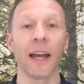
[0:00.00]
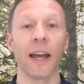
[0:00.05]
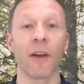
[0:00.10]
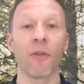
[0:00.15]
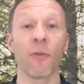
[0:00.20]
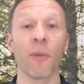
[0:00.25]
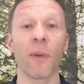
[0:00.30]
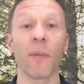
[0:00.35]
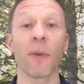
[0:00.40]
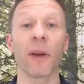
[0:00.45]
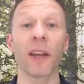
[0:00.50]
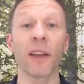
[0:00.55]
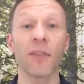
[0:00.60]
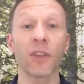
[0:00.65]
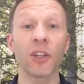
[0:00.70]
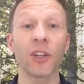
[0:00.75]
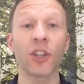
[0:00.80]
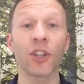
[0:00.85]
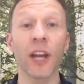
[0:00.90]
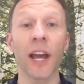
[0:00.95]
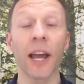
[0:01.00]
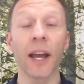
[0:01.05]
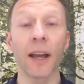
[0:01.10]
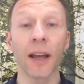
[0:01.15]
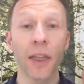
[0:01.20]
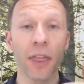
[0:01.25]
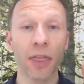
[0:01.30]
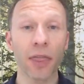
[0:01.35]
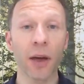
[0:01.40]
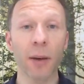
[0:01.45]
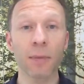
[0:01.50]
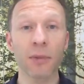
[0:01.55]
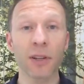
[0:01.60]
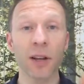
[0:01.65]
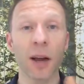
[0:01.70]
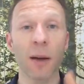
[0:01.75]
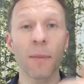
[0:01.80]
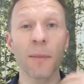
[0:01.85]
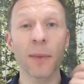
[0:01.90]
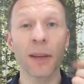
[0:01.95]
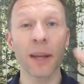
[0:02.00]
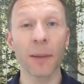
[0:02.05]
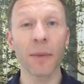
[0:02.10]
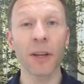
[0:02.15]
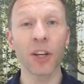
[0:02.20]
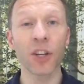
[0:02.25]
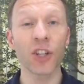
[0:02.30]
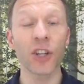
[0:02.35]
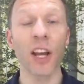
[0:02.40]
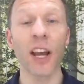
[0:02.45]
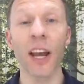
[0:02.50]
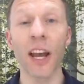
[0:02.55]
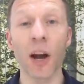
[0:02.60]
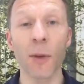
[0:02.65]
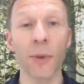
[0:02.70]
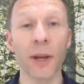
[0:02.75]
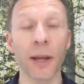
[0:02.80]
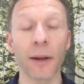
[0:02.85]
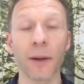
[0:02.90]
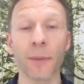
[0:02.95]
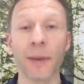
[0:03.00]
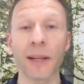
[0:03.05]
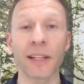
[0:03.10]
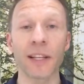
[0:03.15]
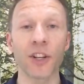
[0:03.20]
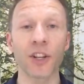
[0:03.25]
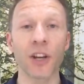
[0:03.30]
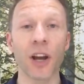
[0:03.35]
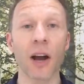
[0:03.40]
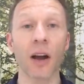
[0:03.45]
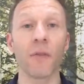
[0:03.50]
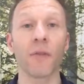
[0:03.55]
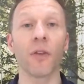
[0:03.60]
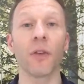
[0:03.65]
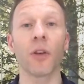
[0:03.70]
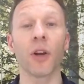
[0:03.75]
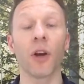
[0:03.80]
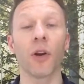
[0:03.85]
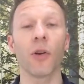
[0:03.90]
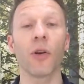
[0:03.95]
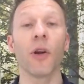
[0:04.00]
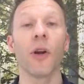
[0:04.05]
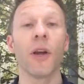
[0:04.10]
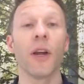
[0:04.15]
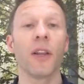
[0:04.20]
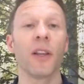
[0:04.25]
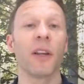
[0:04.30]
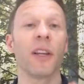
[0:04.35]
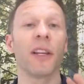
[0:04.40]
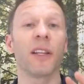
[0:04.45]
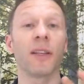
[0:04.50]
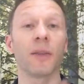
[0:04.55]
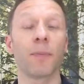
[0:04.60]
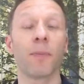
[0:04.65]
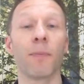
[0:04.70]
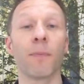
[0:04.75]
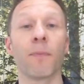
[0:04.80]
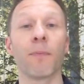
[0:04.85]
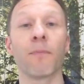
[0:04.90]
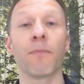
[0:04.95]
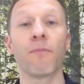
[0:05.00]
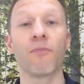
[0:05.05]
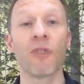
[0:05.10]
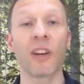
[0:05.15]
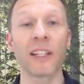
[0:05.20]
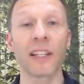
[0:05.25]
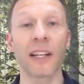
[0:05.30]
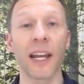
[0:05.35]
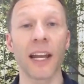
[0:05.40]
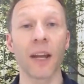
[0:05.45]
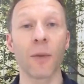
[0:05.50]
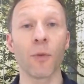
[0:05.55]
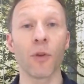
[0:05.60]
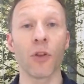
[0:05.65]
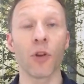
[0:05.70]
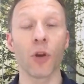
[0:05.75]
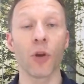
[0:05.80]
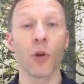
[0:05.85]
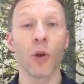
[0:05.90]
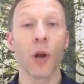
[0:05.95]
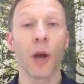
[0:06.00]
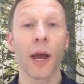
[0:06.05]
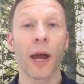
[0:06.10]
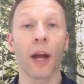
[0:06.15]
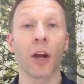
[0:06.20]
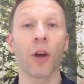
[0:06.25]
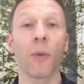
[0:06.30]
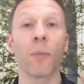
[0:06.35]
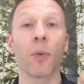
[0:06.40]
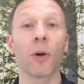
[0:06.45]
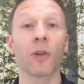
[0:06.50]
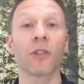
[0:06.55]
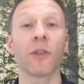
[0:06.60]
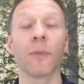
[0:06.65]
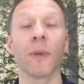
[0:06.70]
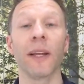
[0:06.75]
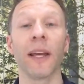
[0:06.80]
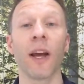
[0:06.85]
And remember, give us a share. Thumbs up. Give me a share. Help get the message out. If you know that this resonated with you and could possibly